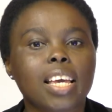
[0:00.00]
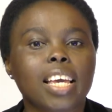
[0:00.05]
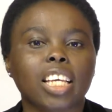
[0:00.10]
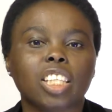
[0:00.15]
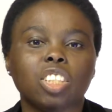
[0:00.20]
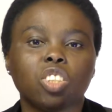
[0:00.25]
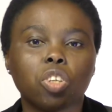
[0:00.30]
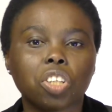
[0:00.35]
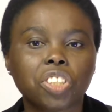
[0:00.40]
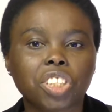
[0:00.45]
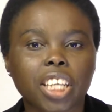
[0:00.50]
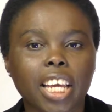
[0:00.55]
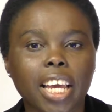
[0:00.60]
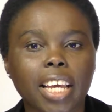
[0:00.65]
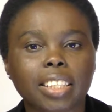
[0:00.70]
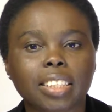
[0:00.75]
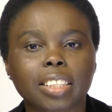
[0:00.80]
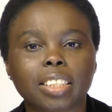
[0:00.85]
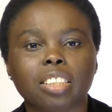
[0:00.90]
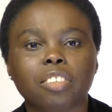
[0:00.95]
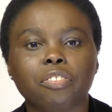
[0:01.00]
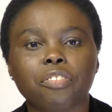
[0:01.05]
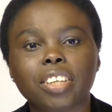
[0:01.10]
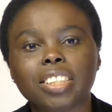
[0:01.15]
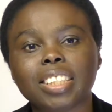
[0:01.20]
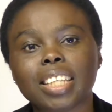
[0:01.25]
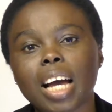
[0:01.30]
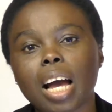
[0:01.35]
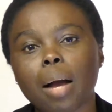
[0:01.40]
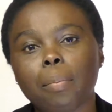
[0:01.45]
In such cases, the
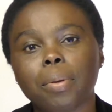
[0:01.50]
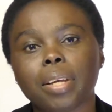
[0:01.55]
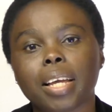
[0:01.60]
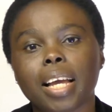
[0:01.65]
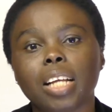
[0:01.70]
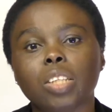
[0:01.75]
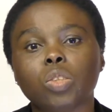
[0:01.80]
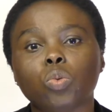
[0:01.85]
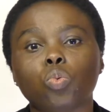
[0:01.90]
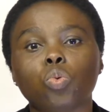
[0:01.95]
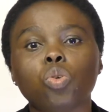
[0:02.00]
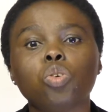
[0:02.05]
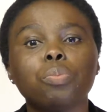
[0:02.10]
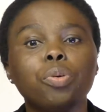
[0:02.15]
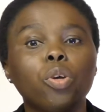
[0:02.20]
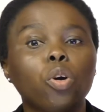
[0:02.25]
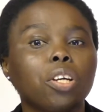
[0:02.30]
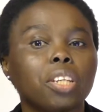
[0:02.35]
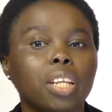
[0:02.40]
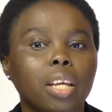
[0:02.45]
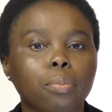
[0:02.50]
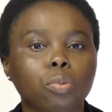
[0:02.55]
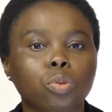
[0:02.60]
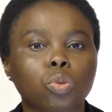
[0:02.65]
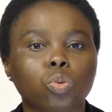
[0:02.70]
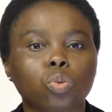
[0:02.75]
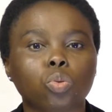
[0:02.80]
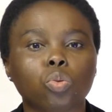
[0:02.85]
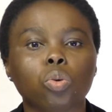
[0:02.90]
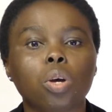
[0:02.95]
visa applicant will be unable
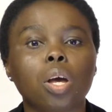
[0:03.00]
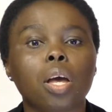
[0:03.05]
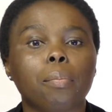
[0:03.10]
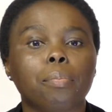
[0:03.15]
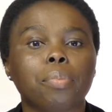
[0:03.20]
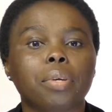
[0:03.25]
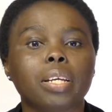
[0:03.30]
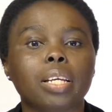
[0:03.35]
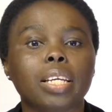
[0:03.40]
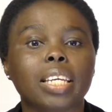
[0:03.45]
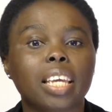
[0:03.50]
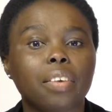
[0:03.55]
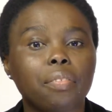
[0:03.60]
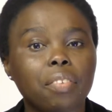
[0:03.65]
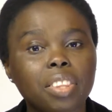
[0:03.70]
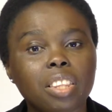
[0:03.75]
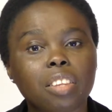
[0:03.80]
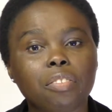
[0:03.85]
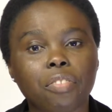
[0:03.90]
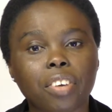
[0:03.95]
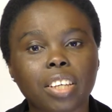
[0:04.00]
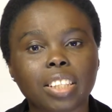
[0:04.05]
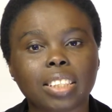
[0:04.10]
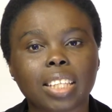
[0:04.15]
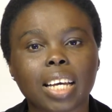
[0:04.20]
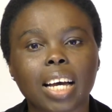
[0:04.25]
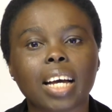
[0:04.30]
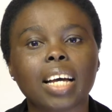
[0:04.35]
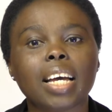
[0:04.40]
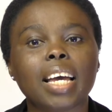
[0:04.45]
to be given the
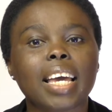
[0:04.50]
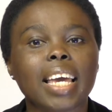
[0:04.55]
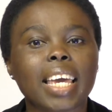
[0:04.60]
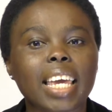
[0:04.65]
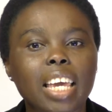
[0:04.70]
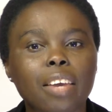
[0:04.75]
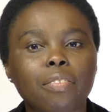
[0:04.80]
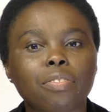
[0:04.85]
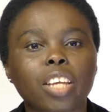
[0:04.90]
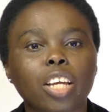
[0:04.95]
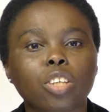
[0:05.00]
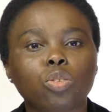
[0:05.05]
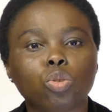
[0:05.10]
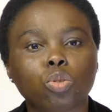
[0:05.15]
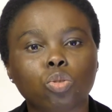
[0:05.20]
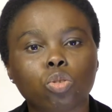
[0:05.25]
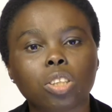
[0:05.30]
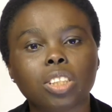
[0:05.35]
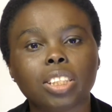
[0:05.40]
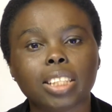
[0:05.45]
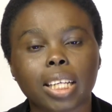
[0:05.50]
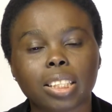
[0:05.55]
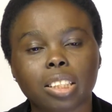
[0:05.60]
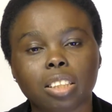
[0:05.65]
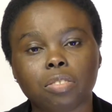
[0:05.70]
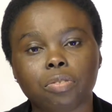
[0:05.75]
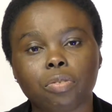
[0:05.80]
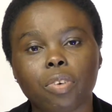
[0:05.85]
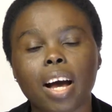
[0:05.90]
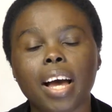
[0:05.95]
visa if they do not
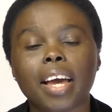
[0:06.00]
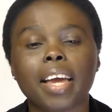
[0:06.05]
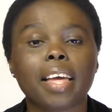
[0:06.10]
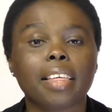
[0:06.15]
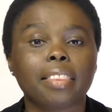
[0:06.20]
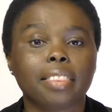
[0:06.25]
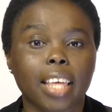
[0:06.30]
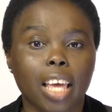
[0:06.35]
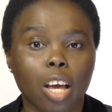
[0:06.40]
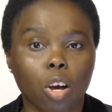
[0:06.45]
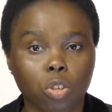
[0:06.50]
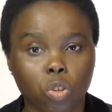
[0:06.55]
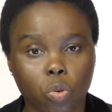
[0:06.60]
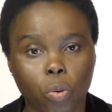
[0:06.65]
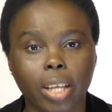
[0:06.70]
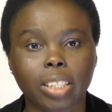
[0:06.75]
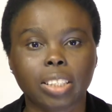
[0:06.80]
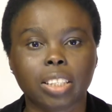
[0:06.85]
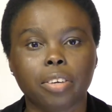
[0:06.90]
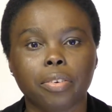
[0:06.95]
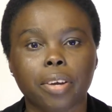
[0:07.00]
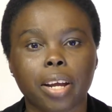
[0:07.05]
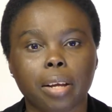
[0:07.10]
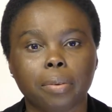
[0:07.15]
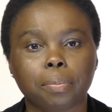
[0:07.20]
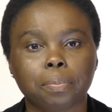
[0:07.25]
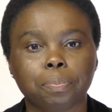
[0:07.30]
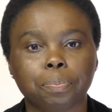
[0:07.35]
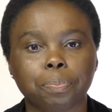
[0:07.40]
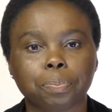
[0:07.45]
satisfy the health criteria.
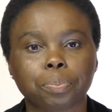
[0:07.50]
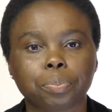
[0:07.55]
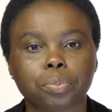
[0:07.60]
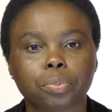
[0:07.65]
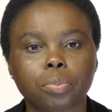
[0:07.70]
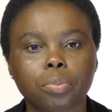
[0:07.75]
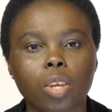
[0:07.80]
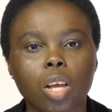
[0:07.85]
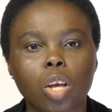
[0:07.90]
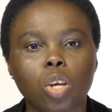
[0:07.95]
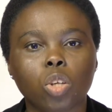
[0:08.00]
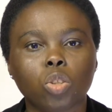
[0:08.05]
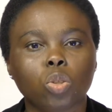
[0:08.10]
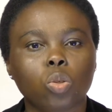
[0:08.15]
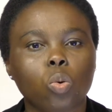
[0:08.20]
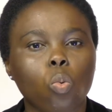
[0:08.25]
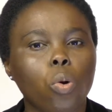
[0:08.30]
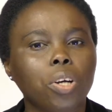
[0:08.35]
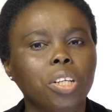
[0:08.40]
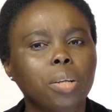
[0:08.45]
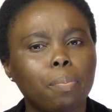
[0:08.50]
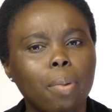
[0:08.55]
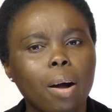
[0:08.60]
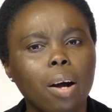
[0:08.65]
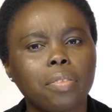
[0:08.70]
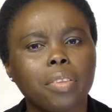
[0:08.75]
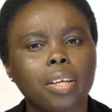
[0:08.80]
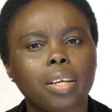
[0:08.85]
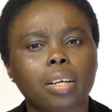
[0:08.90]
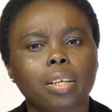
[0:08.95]
So what
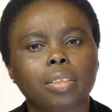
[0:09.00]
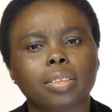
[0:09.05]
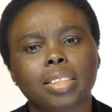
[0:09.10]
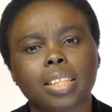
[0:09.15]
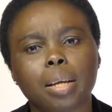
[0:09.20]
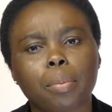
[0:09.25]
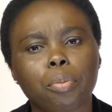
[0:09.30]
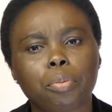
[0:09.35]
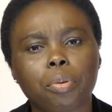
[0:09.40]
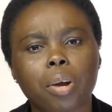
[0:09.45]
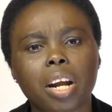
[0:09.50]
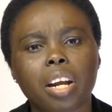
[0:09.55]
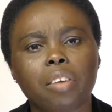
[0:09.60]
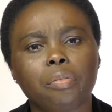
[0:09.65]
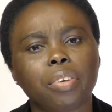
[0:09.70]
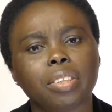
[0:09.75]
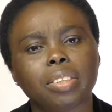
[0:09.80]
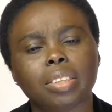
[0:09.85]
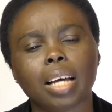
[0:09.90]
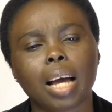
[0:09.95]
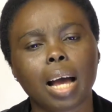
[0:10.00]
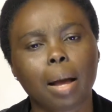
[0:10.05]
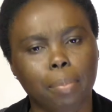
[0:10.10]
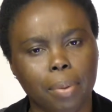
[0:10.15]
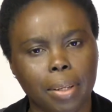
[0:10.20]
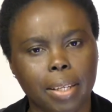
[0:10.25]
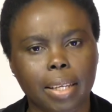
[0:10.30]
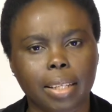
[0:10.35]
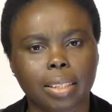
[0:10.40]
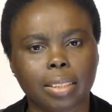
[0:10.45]
about the temporary visa
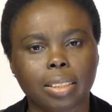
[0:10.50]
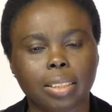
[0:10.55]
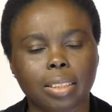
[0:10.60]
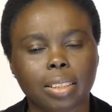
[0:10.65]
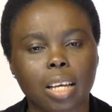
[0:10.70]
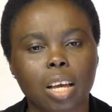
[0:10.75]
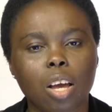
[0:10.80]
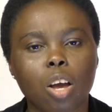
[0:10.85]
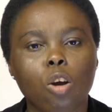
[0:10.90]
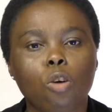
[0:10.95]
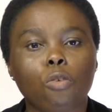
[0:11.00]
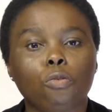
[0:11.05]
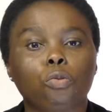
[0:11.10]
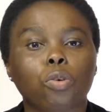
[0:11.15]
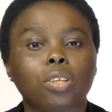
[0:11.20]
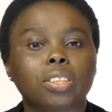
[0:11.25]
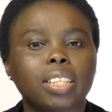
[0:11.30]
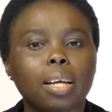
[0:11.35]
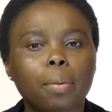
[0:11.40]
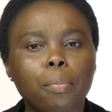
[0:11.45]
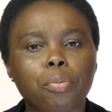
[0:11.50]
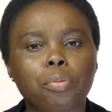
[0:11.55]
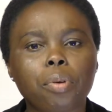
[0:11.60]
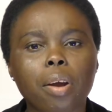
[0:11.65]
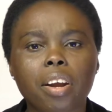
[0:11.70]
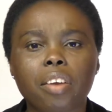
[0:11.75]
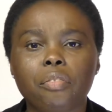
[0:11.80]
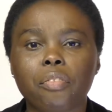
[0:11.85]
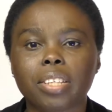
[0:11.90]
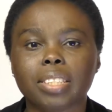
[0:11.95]
applicants? For
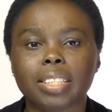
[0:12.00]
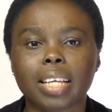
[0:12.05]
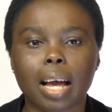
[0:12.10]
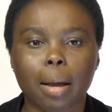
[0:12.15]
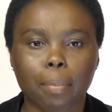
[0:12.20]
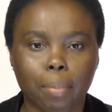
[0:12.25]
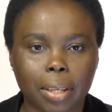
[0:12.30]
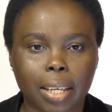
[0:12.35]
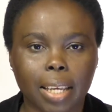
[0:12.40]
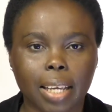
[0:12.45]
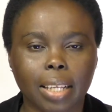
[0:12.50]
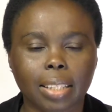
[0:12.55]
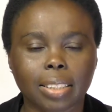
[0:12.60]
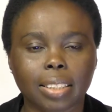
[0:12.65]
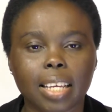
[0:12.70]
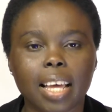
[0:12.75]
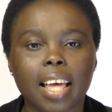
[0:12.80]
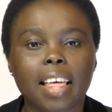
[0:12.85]
temporary visa applicants,